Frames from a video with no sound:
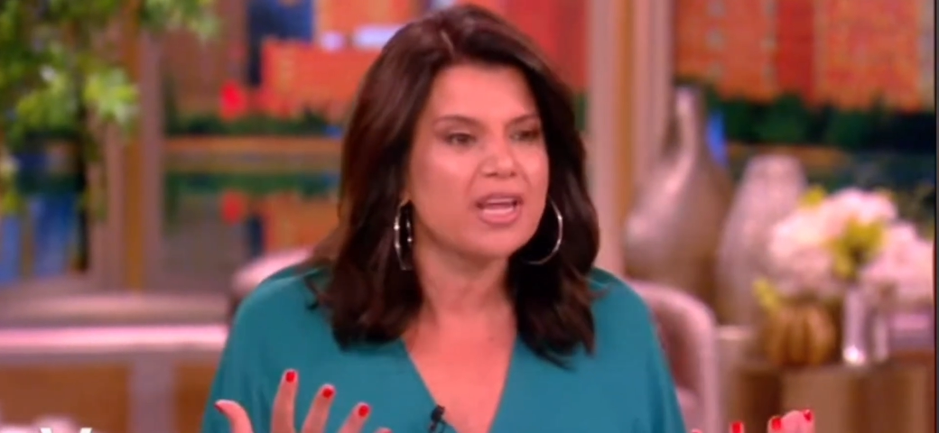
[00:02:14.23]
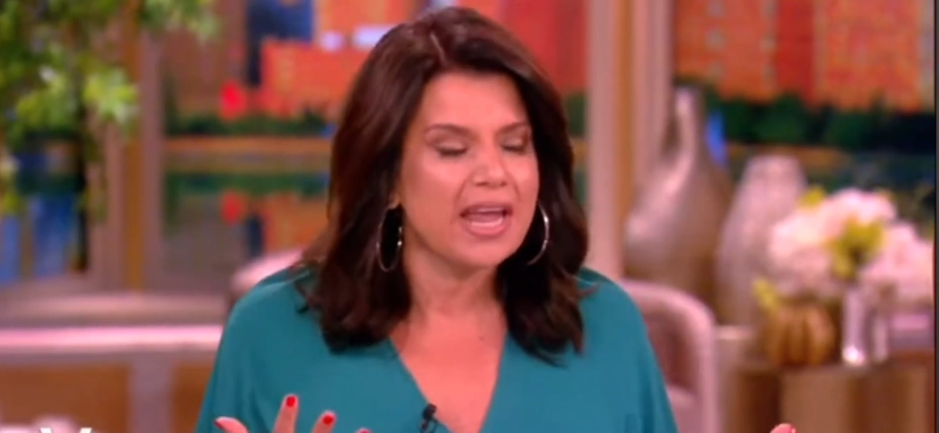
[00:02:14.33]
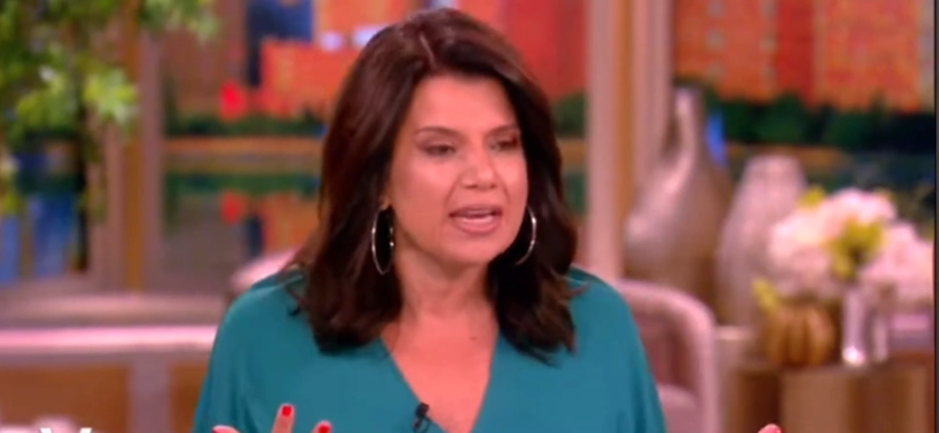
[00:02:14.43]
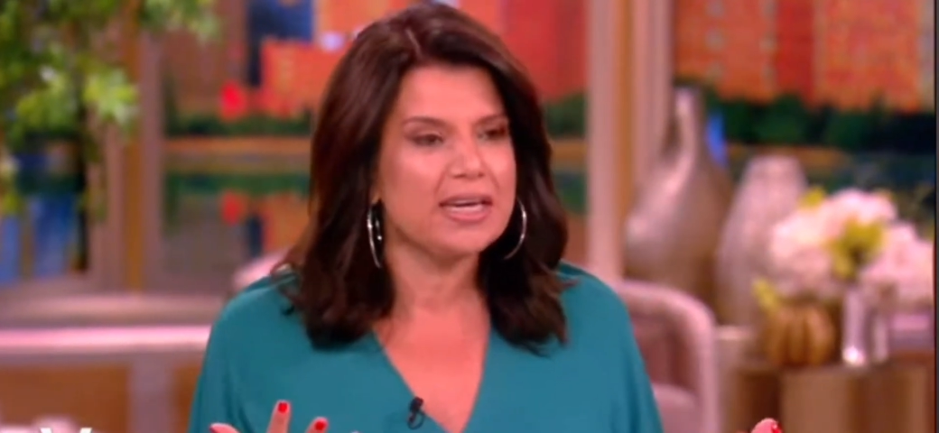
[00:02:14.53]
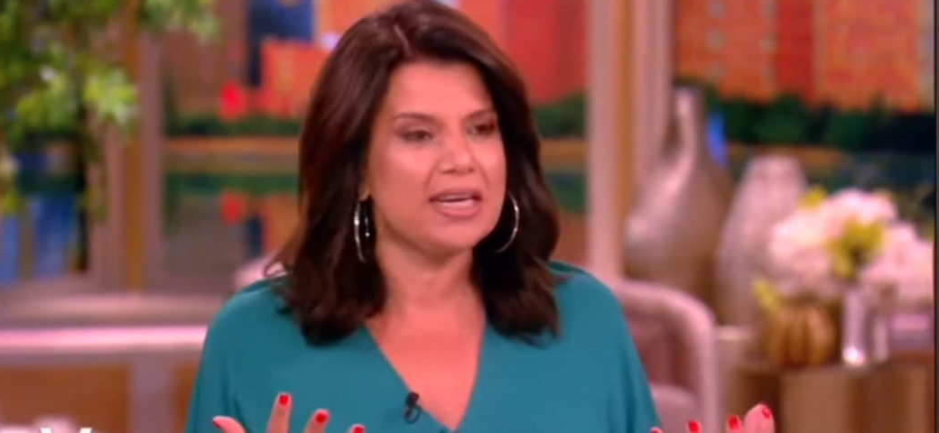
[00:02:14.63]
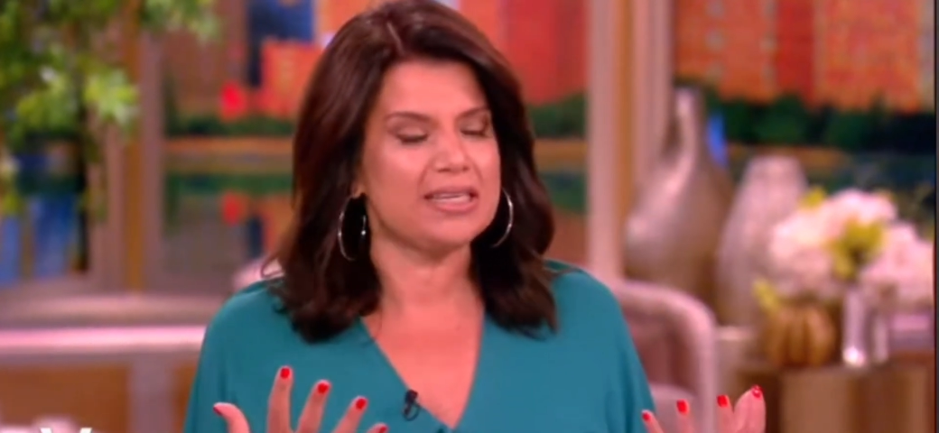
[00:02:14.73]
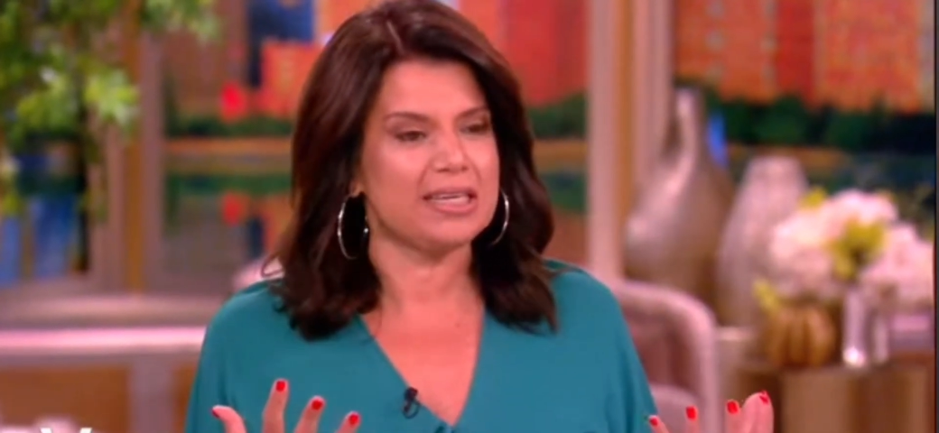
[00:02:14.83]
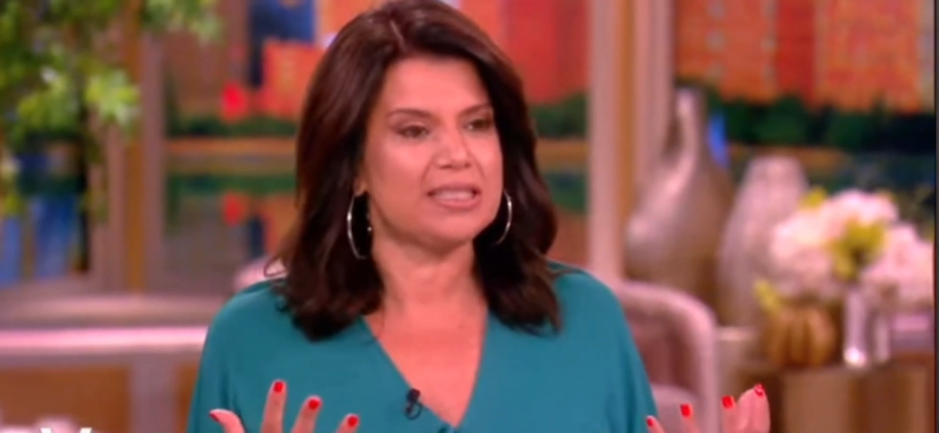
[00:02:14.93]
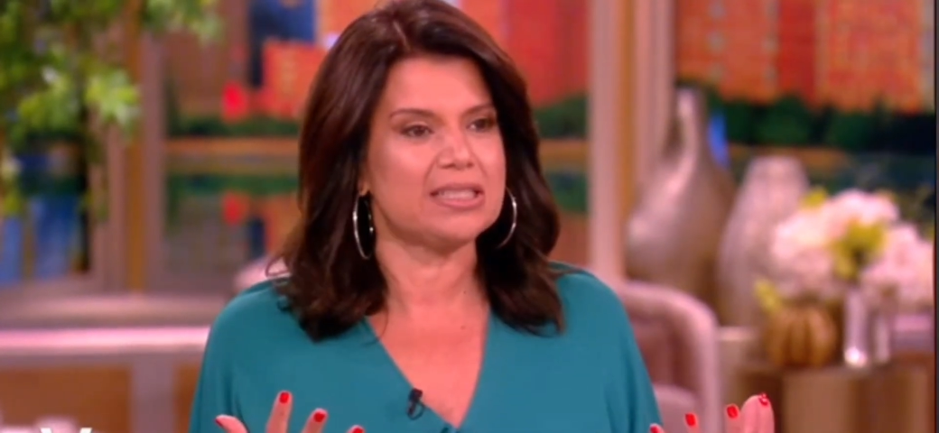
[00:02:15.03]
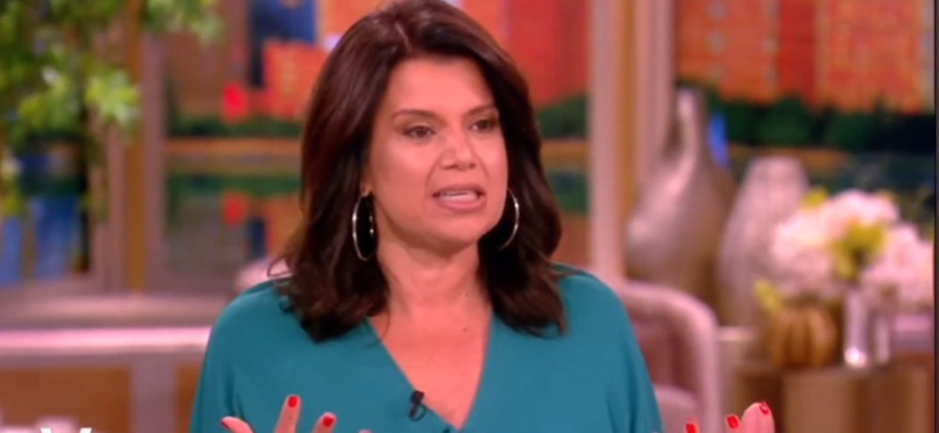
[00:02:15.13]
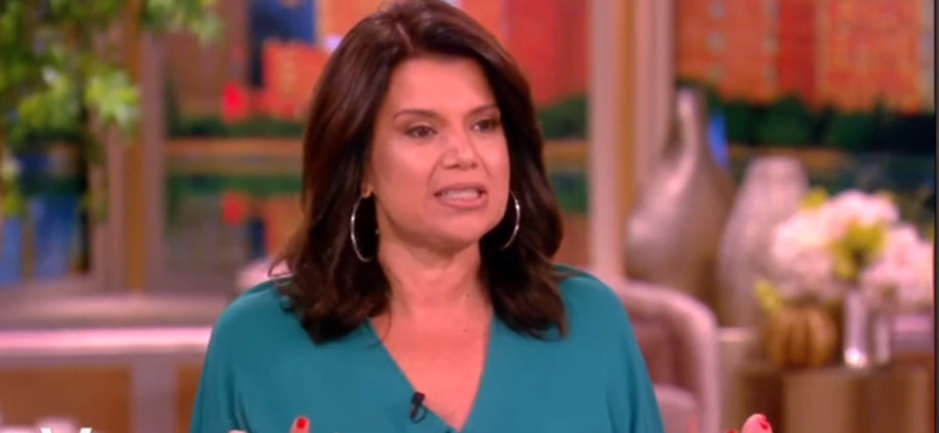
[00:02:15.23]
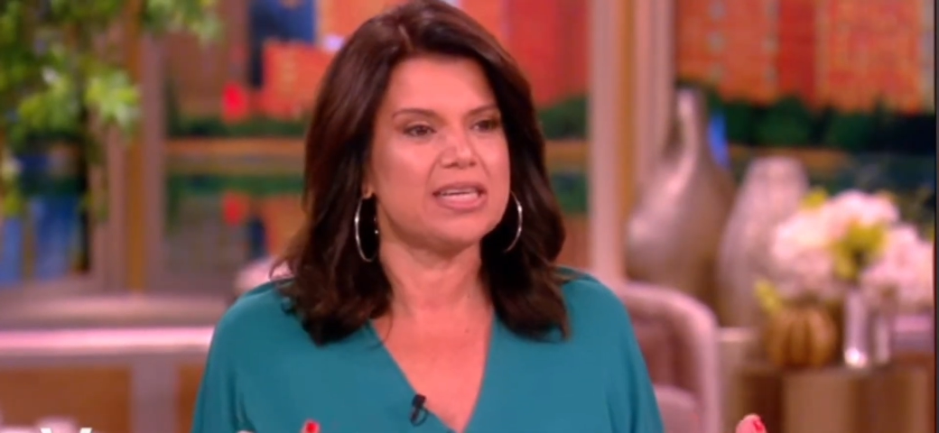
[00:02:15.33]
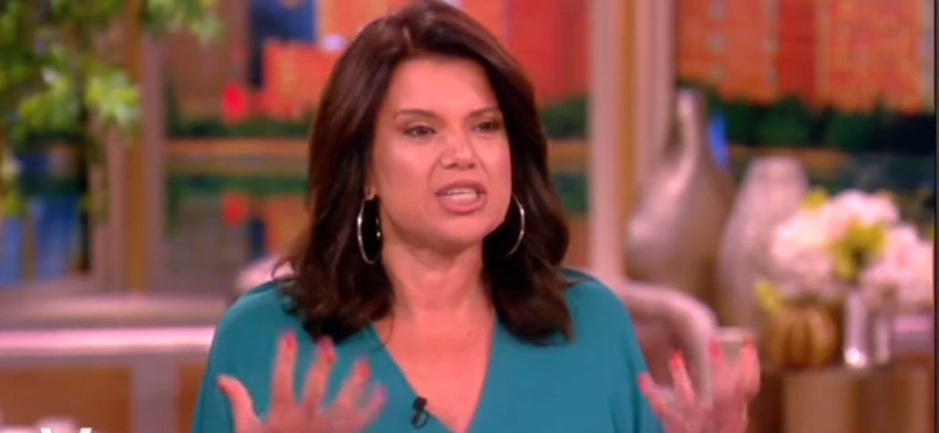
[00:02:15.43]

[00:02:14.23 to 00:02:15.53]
kidney disease,